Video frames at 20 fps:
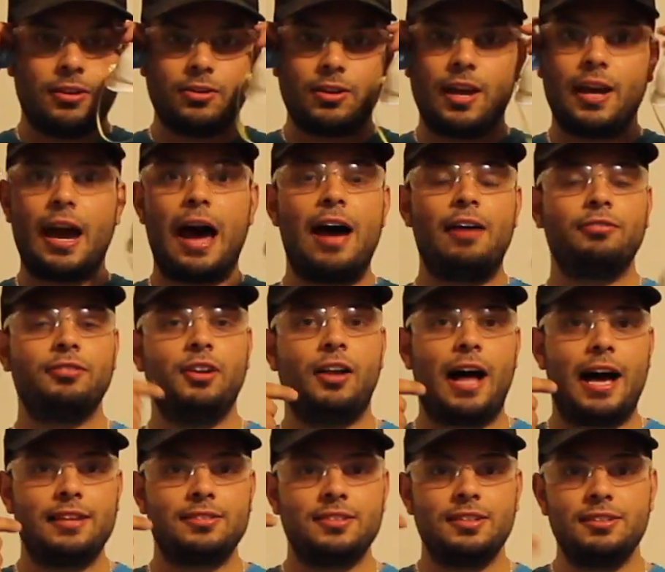Okay, I have
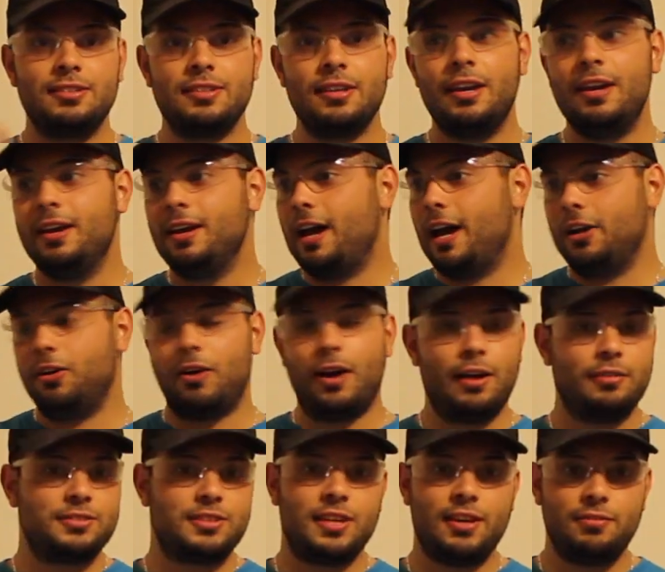glasses. I don't
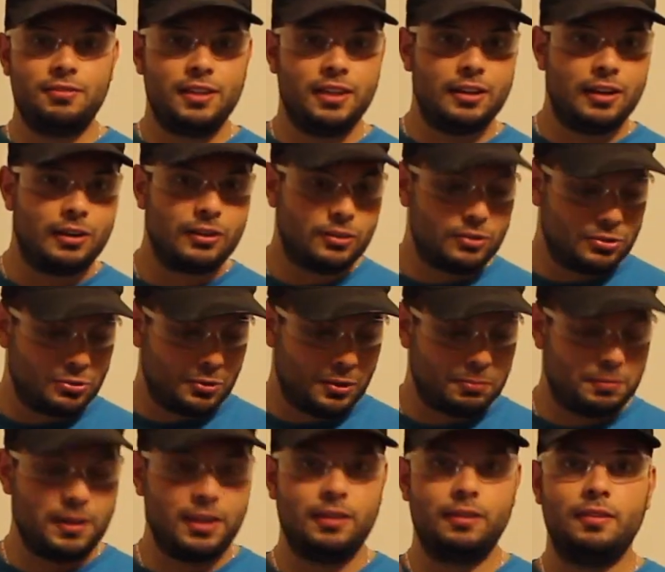have safety goggles
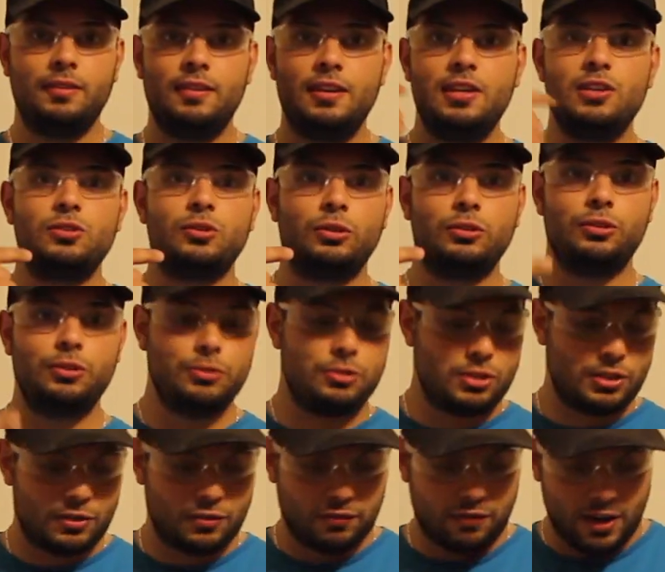with me. These will do
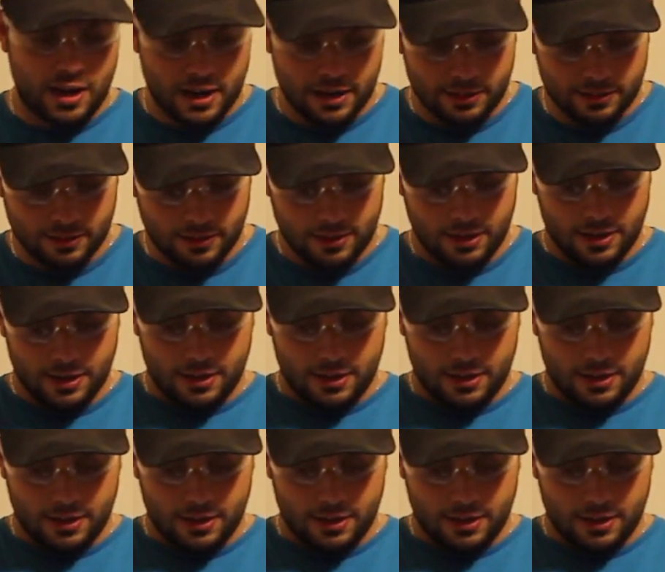just fine.